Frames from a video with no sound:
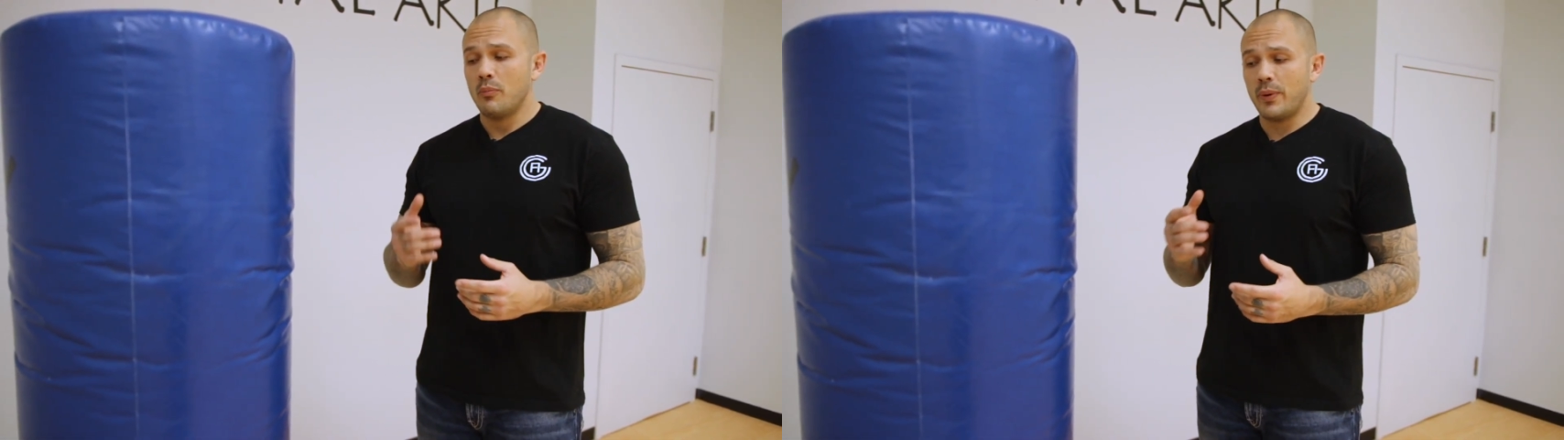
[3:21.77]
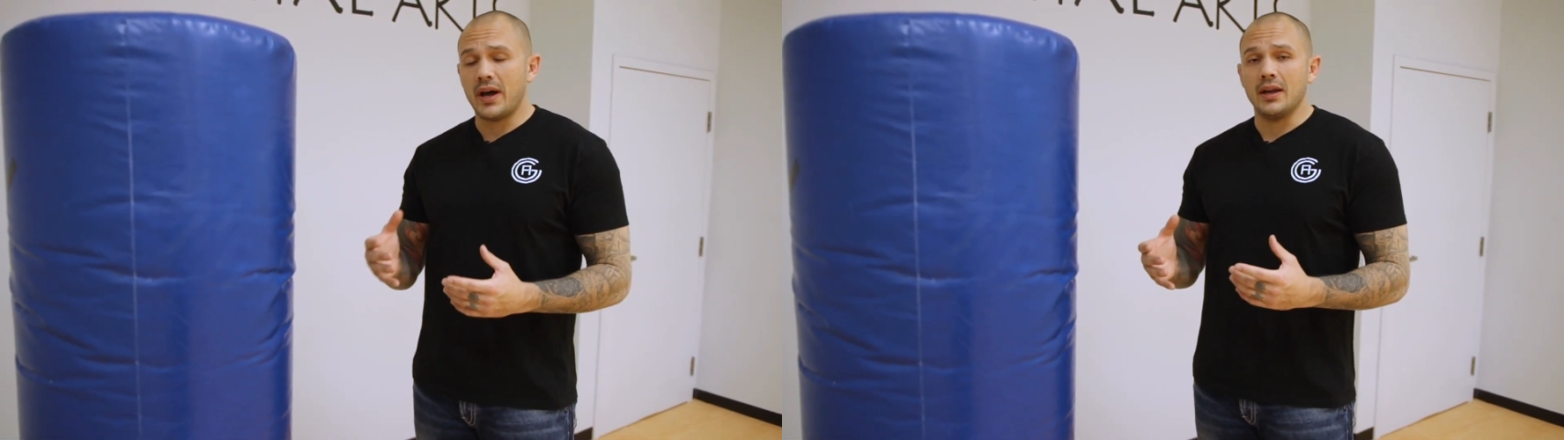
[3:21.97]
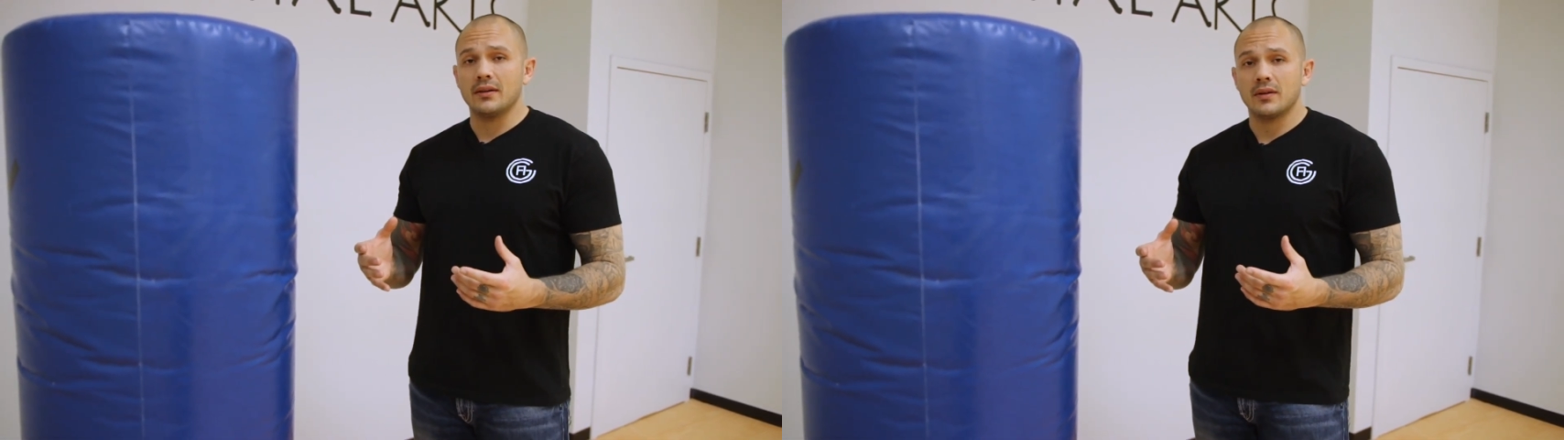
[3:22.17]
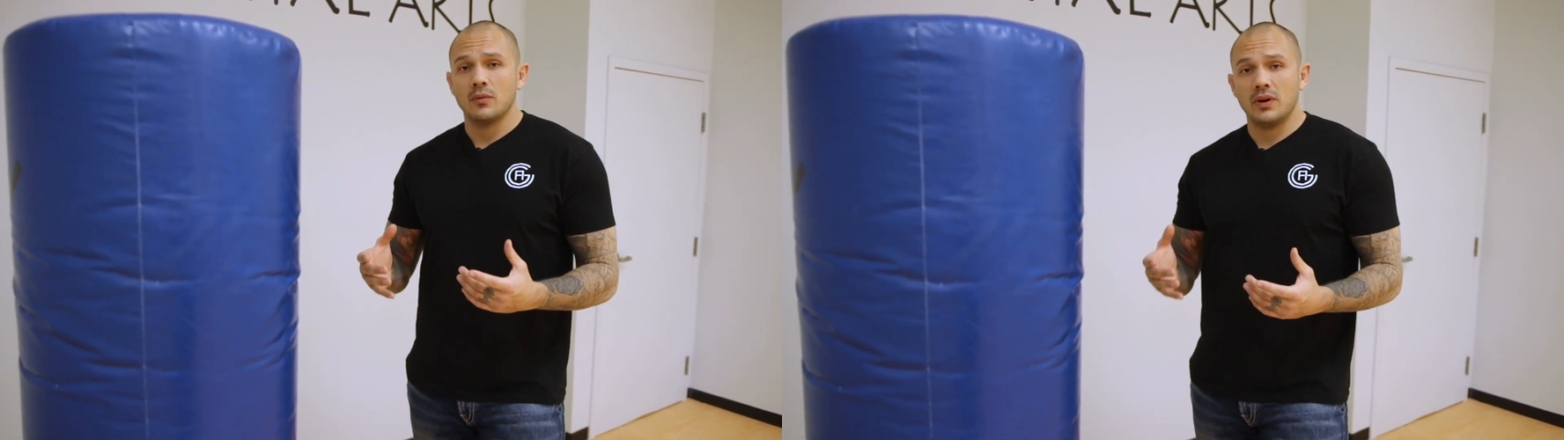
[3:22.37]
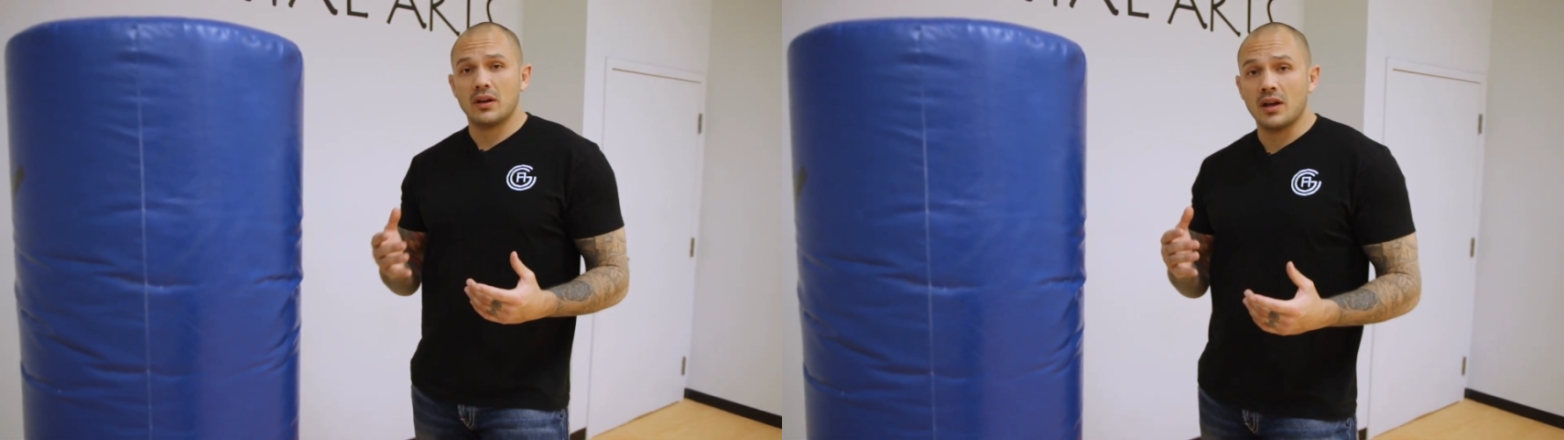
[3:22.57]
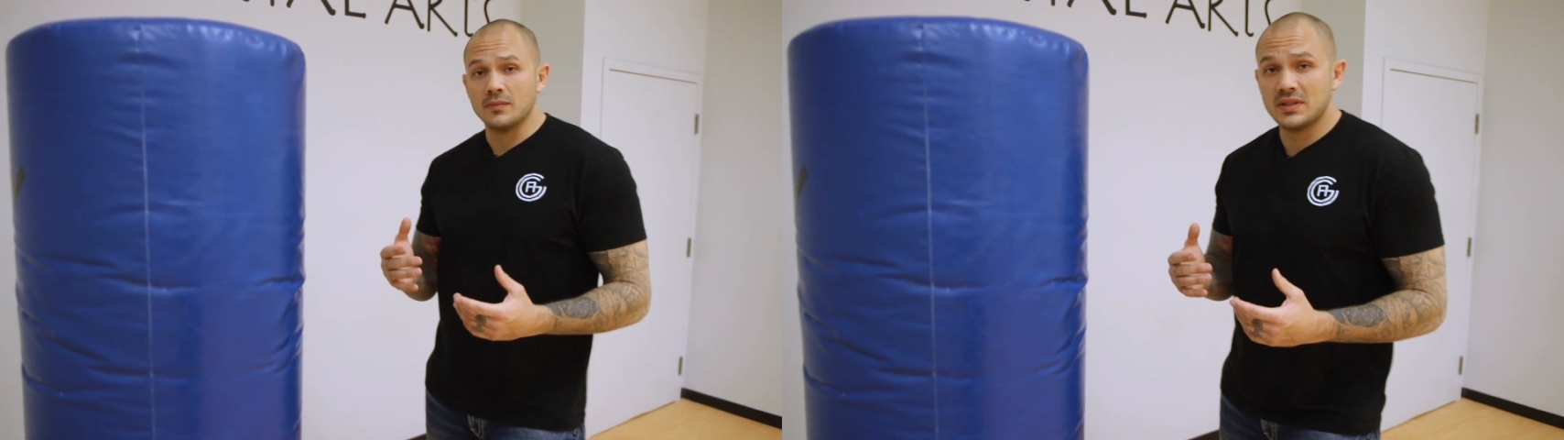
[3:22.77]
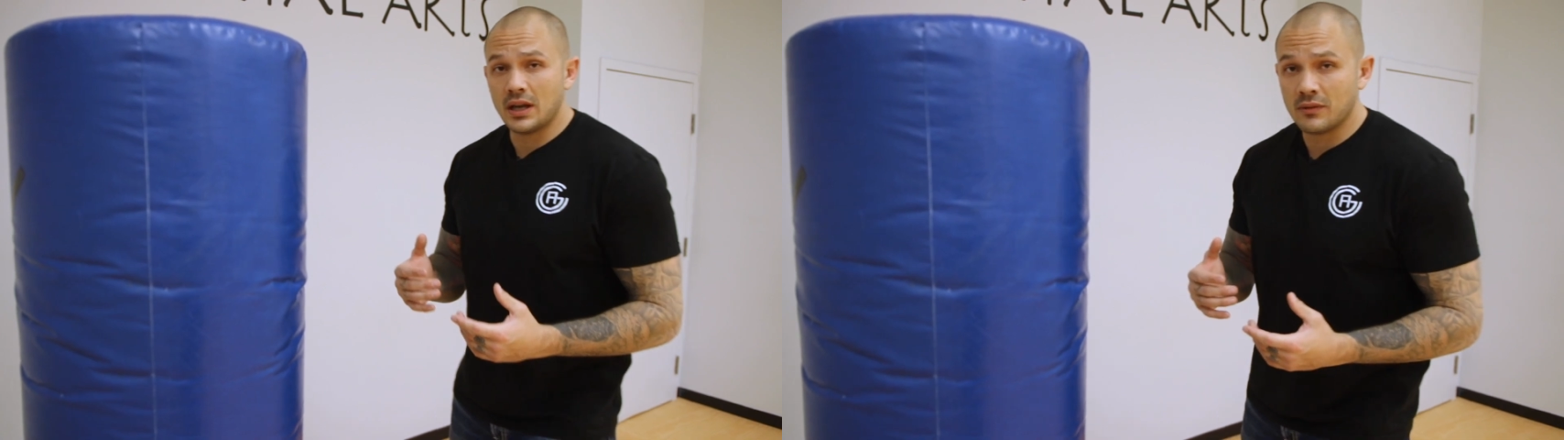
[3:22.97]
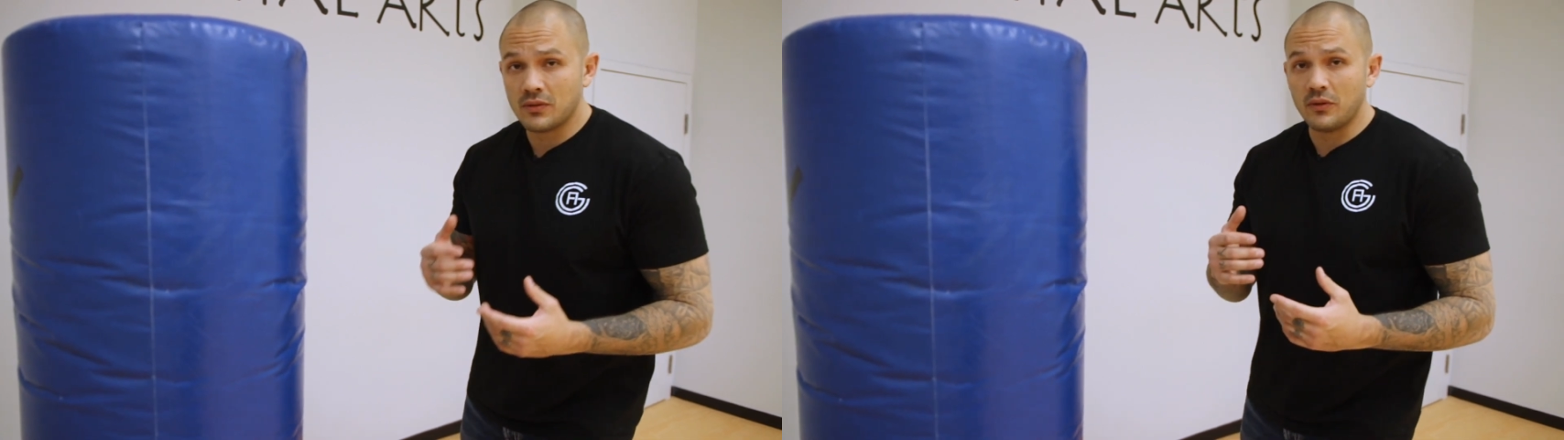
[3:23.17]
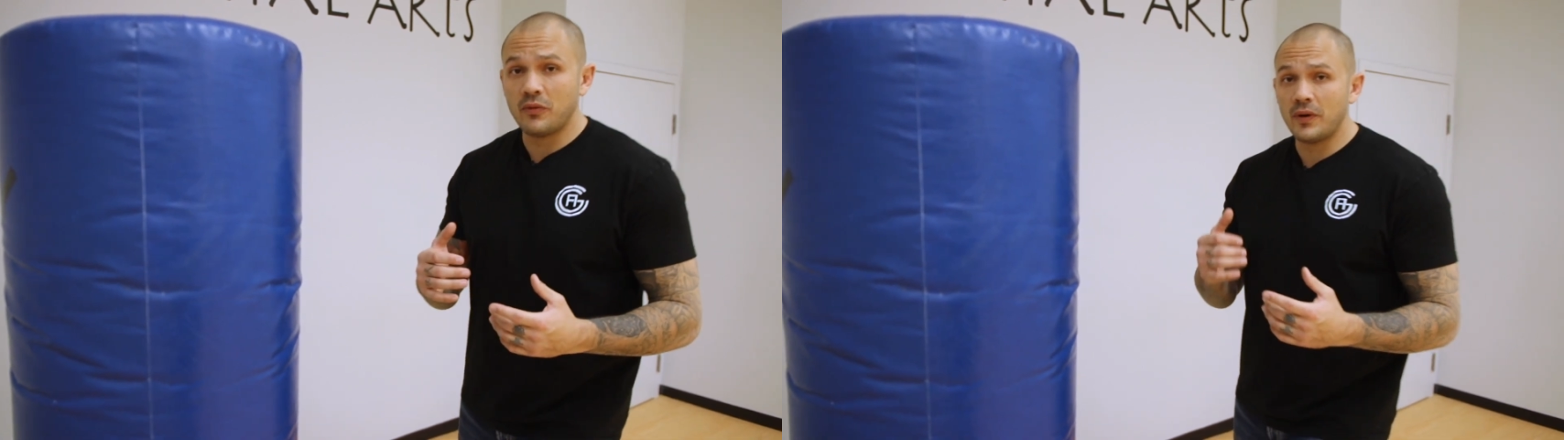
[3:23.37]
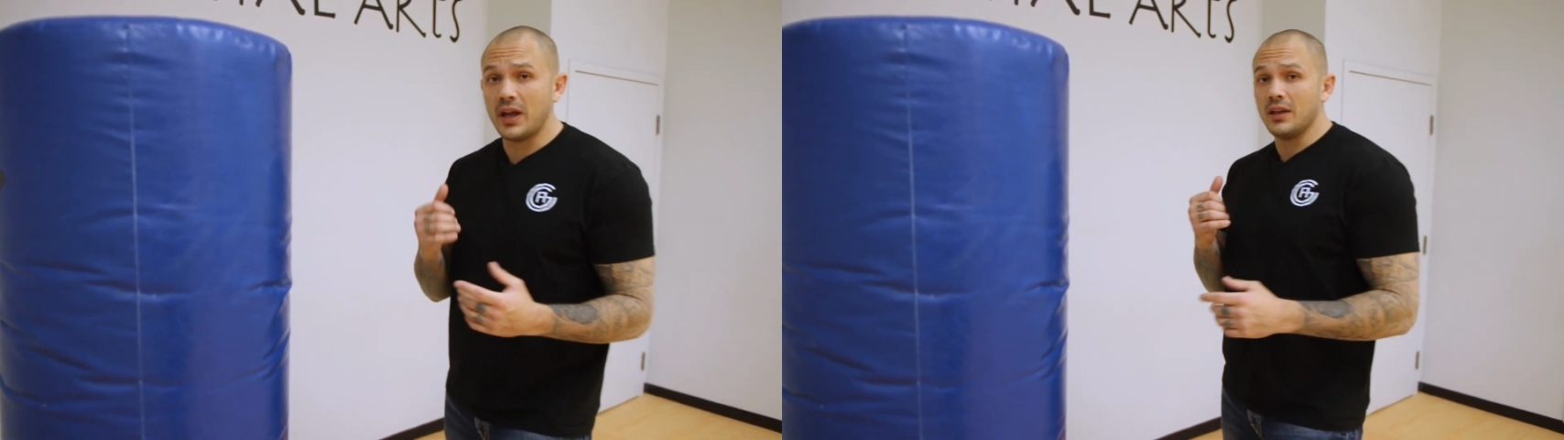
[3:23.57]
But when it comes down to a
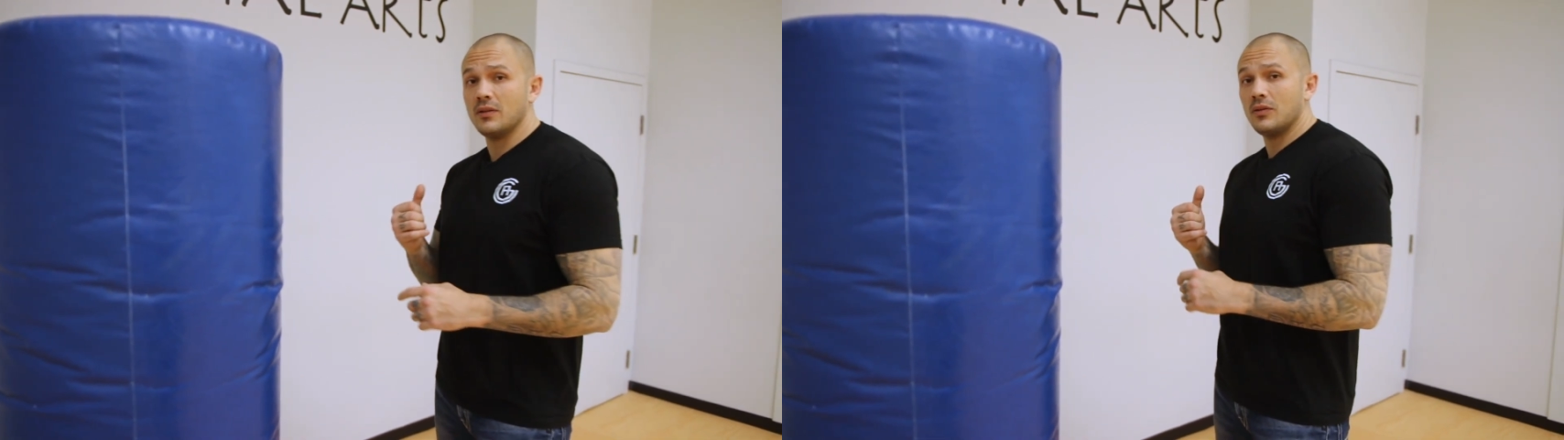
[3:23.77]
fight,